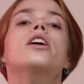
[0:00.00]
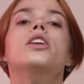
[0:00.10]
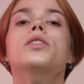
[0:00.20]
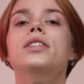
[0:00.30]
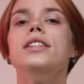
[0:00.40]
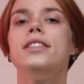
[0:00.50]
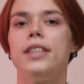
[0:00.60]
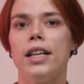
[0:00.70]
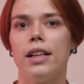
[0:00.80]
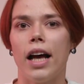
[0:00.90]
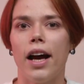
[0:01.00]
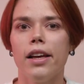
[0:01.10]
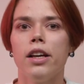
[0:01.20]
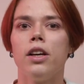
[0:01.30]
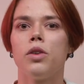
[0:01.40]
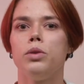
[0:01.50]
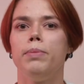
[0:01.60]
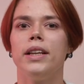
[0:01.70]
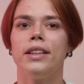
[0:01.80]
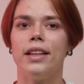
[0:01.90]
using CLI could
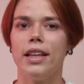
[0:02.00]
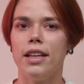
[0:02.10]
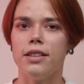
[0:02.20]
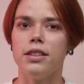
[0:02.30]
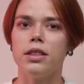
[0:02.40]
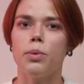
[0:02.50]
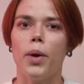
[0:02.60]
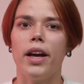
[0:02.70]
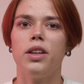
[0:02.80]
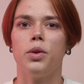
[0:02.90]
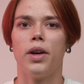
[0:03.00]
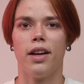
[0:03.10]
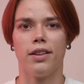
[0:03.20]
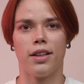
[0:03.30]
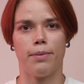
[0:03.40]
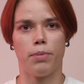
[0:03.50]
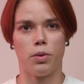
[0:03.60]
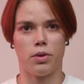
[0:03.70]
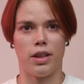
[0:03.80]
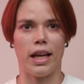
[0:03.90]
be an easiest way to add
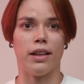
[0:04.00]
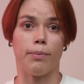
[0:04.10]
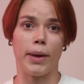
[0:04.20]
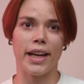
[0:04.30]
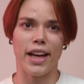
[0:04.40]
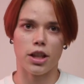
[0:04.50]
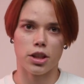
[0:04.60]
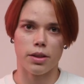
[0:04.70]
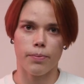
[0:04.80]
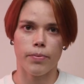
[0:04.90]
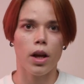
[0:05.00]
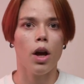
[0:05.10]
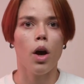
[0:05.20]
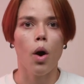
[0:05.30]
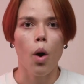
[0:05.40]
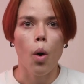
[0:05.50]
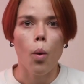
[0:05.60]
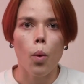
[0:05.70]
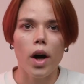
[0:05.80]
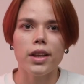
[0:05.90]
CatBoost in an application.
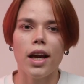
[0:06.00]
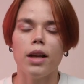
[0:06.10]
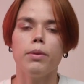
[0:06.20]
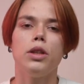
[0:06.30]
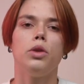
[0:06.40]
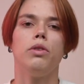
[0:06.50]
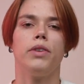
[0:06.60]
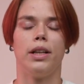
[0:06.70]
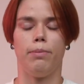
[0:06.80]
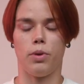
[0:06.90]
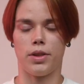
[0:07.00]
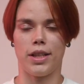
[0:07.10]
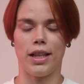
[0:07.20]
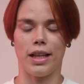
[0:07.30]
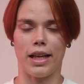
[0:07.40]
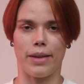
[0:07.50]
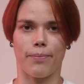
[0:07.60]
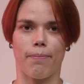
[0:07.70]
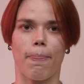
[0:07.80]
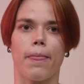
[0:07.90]
What can we do with CatBoost CLI?
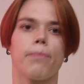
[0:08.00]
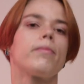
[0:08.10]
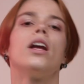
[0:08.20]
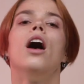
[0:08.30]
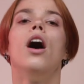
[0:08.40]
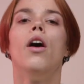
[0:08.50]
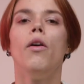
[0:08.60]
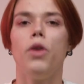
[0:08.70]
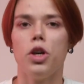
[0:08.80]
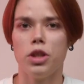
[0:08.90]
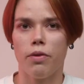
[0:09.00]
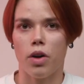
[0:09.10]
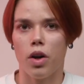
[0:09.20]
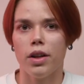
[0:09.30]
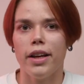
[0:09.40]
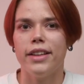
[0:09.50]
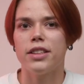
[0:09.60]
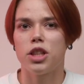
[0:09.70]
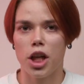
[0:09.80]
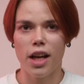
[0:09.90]
First of all, it
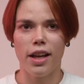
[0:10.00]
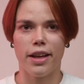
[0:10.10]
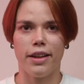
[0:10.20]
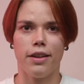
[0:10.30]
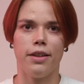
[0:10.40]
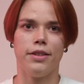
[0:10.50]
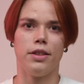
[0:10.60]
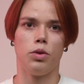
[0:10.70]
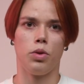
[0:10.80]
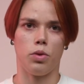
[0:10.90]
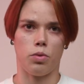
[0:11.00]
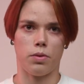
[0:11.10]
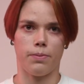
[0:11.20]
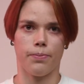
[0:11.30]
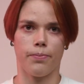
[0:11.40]
is really easy to use.